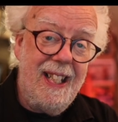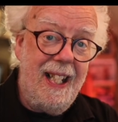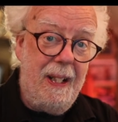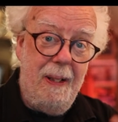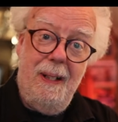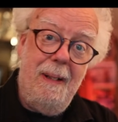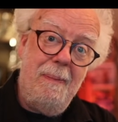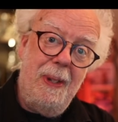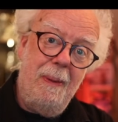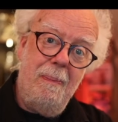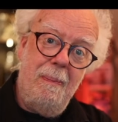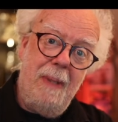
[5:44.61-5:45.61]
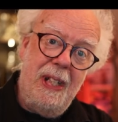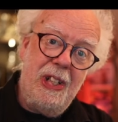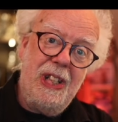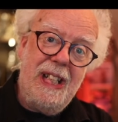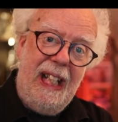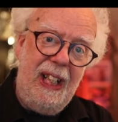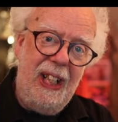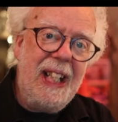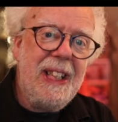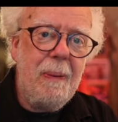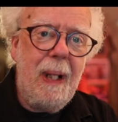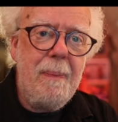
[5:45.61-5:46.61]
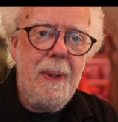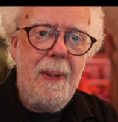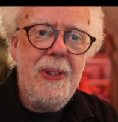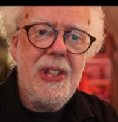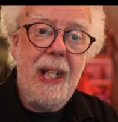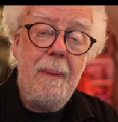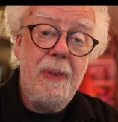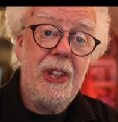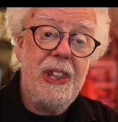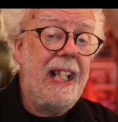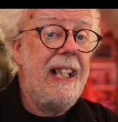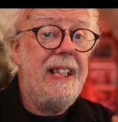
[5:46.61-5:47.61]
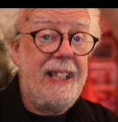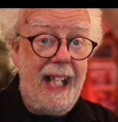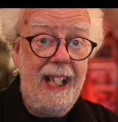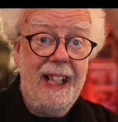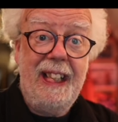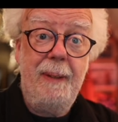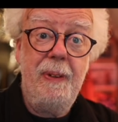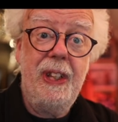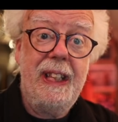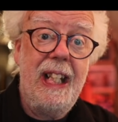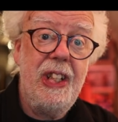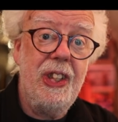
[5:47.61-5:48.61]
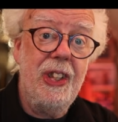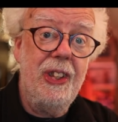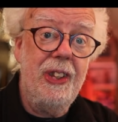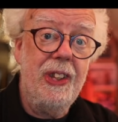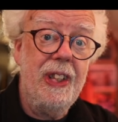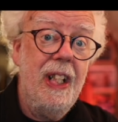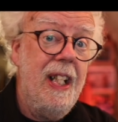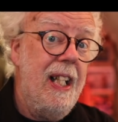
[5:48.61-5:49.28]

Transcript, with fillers: Oh, I'm not imagining laser weapons, I'm just saying telecommunications.